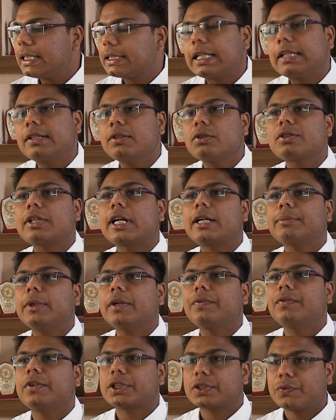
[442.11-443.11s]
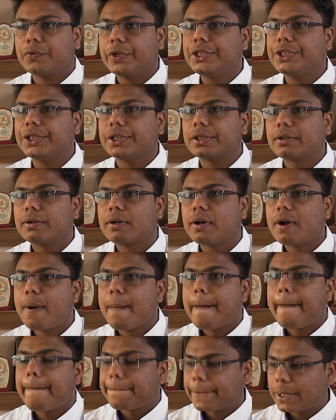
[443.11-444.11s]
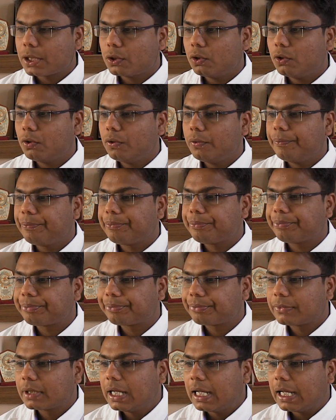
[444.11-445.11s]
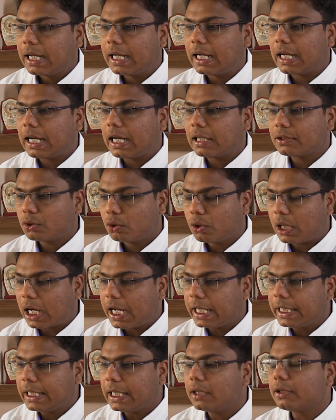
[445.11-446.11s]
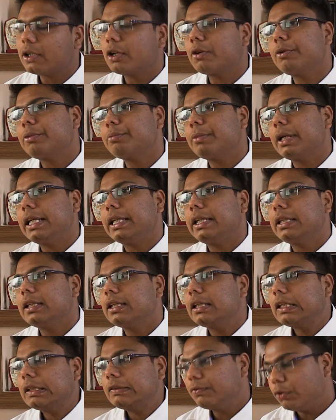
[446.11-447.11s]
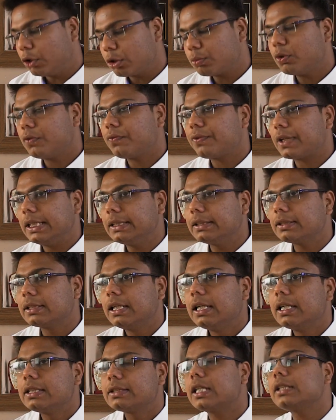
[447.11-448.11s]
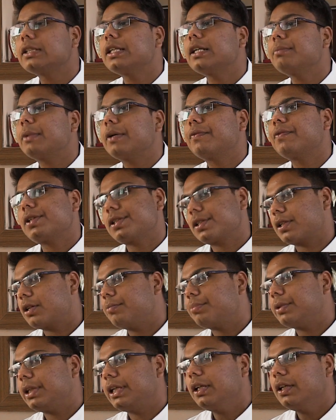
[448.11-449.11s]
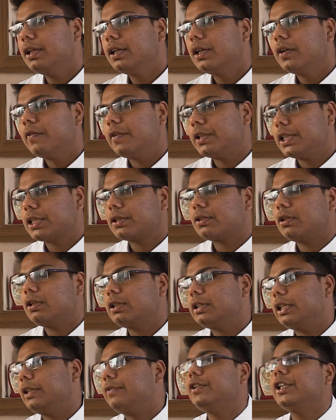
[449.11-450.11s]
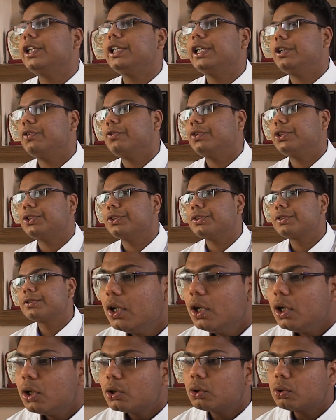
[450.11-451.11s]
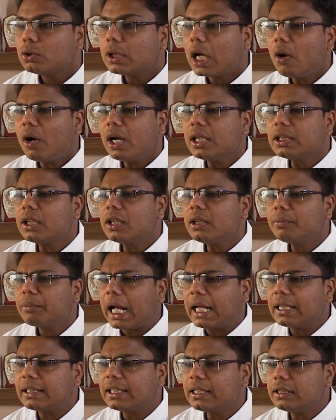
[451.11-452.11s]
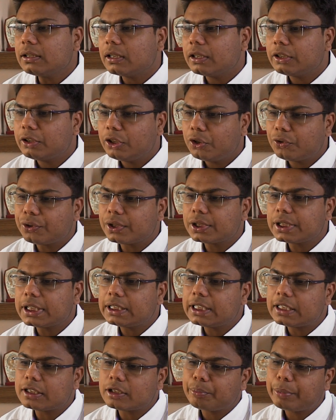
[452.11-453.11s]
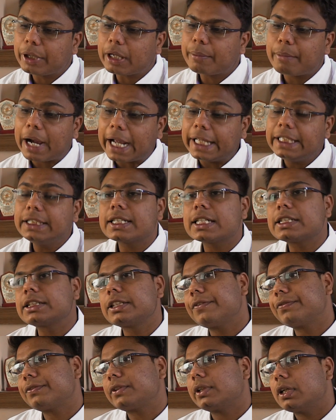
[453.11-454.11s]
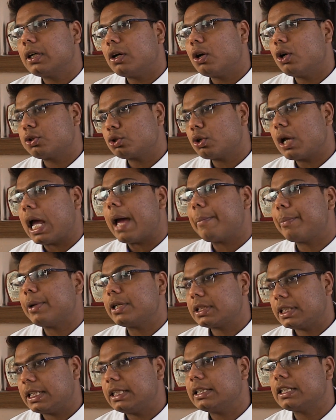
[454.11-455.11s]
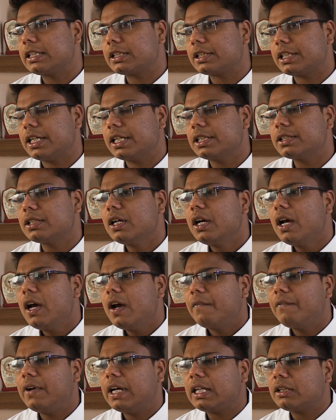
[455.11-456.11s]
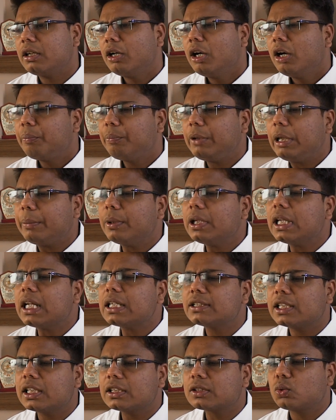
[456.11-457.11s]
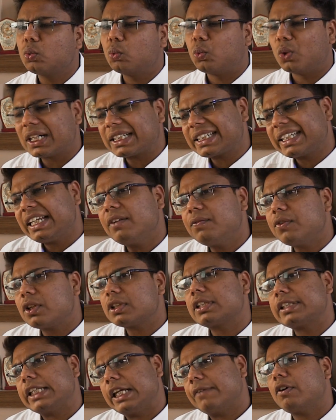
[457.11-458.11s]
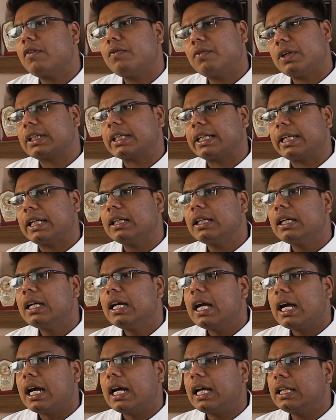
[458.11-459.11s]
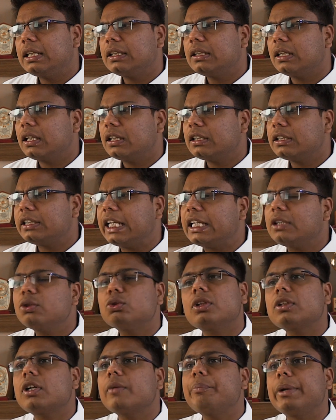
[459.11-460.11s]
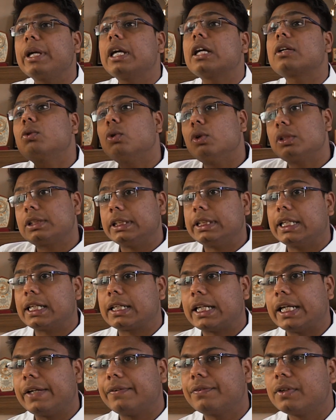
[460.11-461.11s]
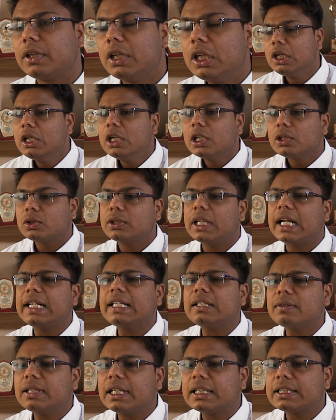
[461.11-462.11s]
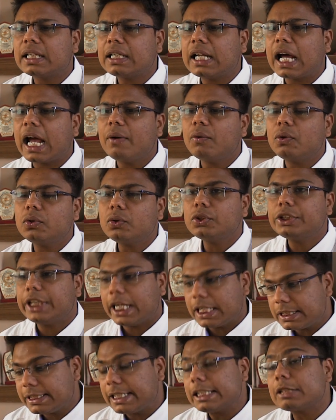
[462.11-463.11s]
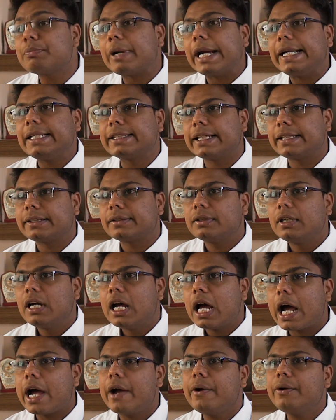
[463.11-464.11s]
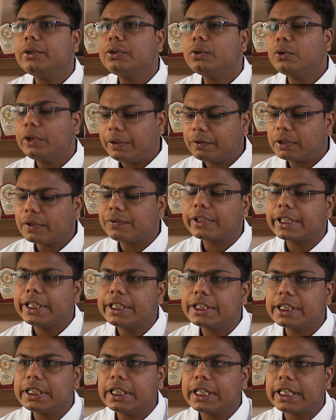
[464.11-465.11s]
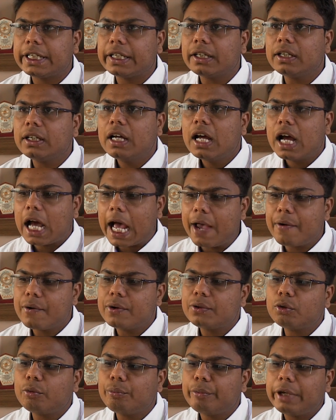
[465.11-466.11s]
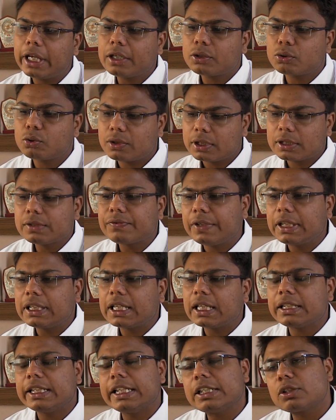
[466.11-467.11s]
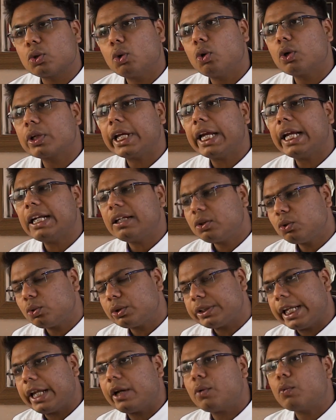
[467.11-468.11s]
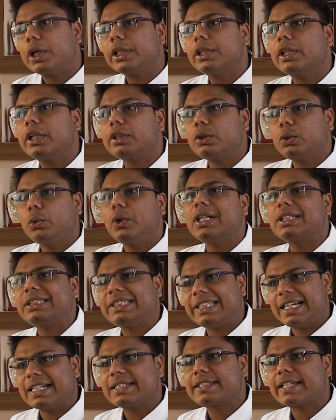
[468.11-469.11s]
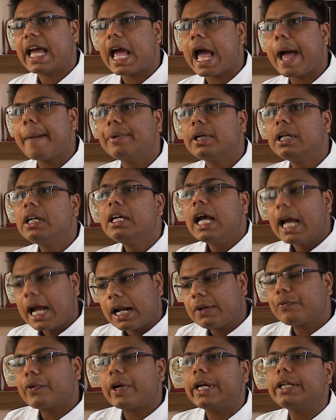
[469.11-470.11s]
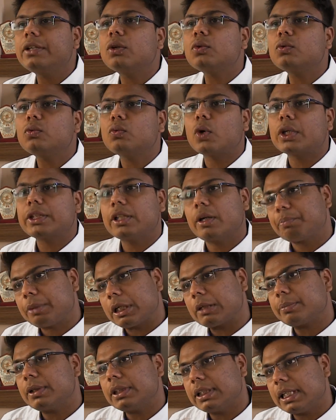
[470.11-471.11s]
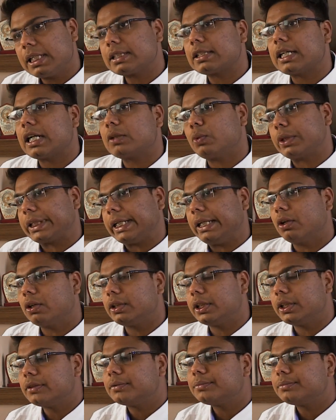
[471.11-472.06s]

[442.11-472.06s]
I decided to start my first venture. So, so I along with my four more friends started my first company which is called as Infinity Innovations. So now I saw, and then you should see there is a big mindset shift also happens in this stage where people are just working for the sake of working and they do not have bigger goals in their life. So that is when I said I want to change this mindset. I want to, even after engineering, I want to make students feel that it's okay to take one year, two year, three years gap and find out what your purpose is and start working on it.